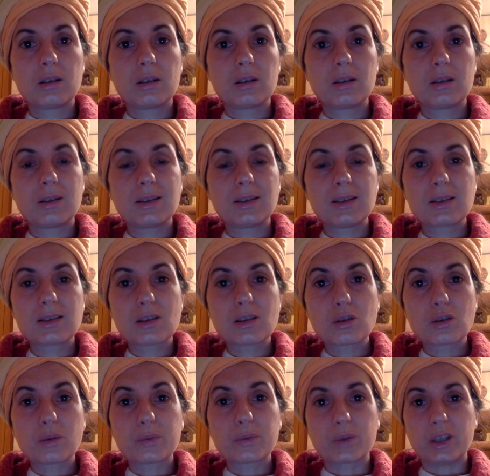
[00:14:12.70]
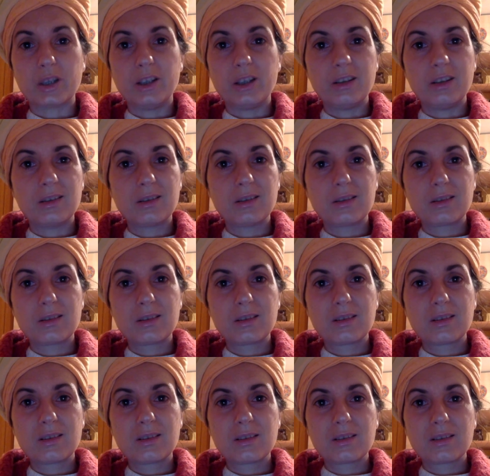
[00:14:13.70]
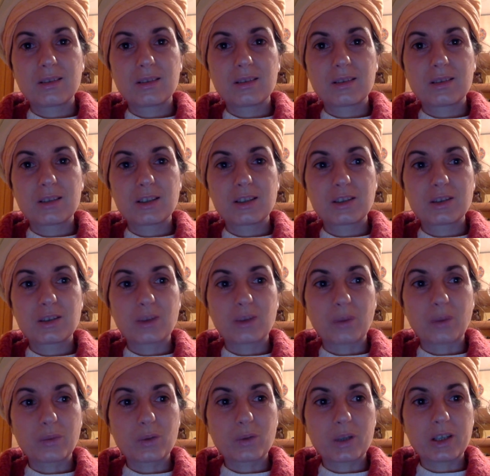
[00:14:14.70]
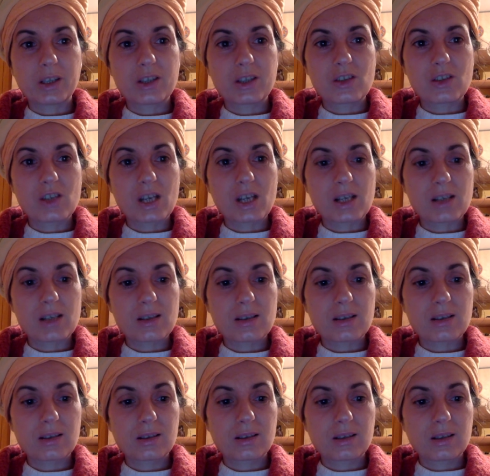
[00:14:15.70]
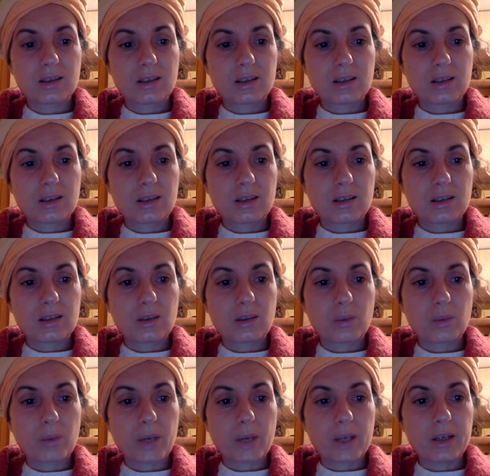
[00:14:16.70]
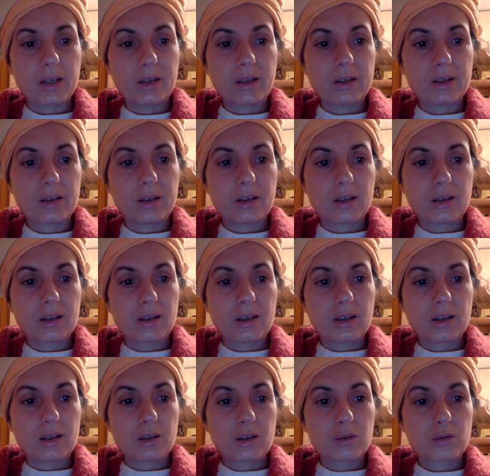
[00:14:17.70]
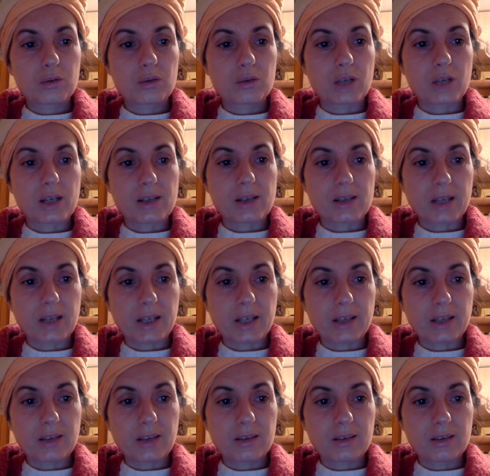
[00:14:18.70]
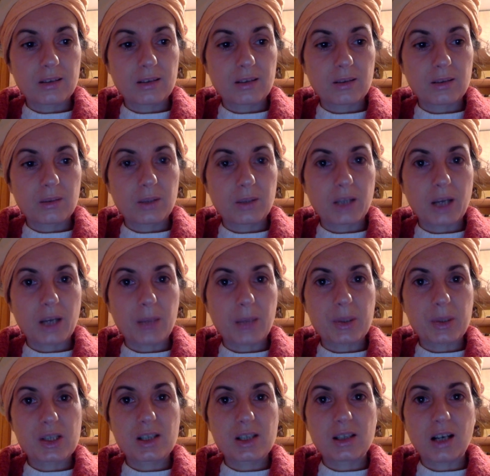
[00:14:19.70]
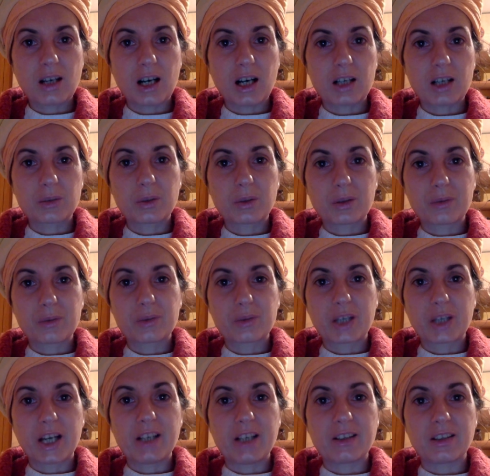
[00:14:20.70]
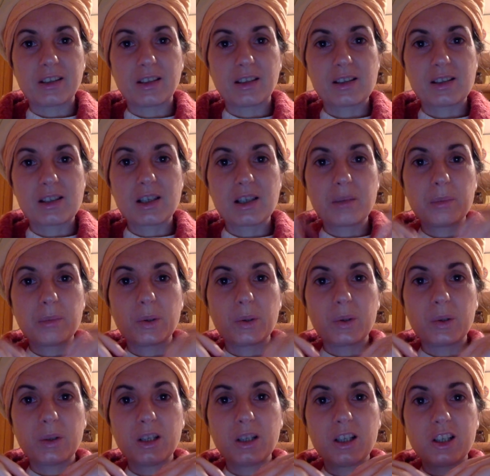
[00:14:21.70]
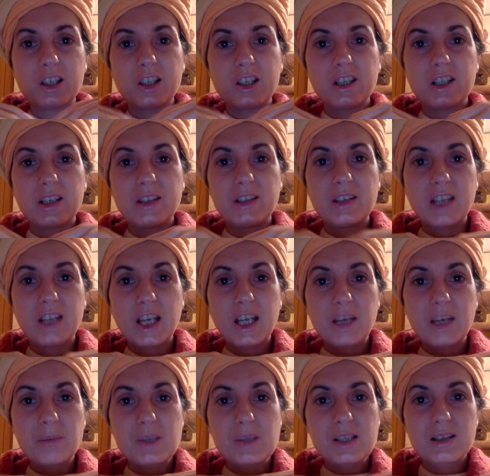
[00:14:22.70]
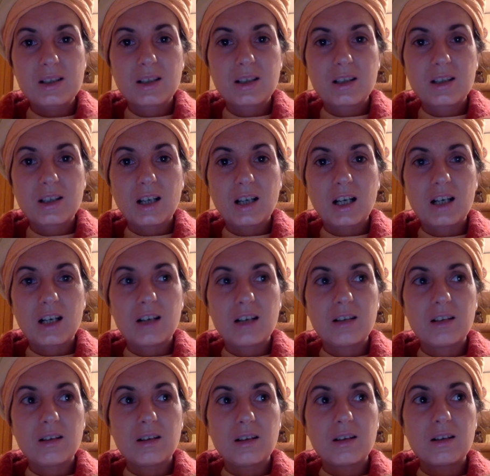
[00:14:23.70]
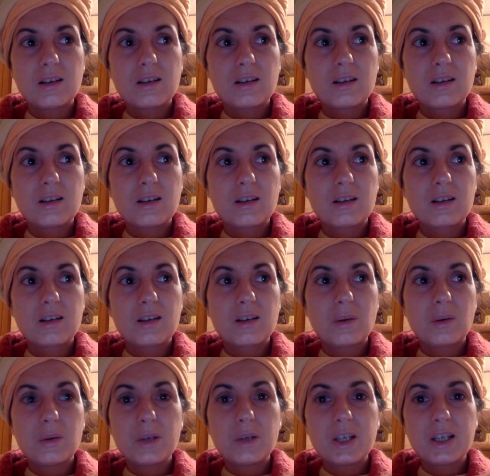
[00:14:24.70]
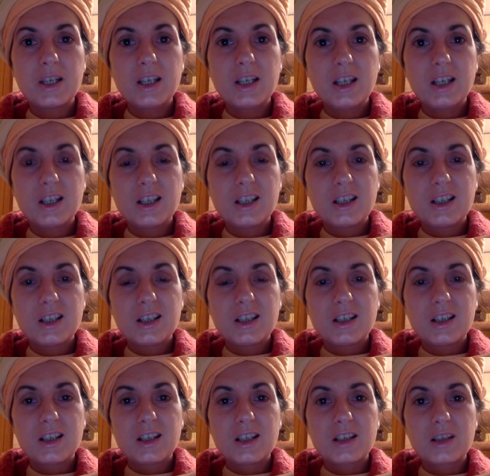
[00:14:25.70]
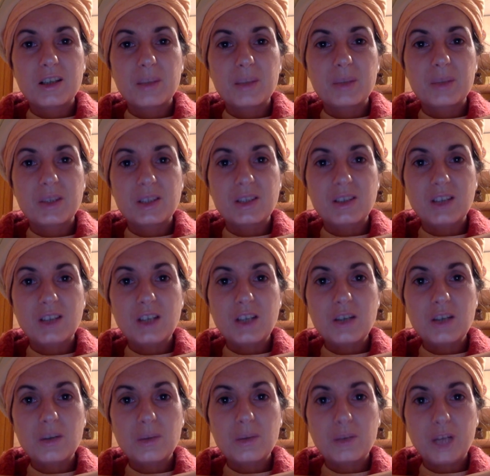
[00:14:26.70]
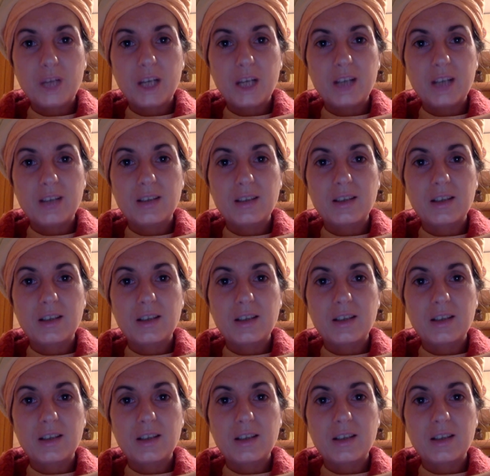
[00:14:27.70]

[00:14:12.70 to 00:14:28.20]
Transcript: This is the software. The software is just a way to translate what happens in the hardware of reality. Symbol and names are only a representation of reality.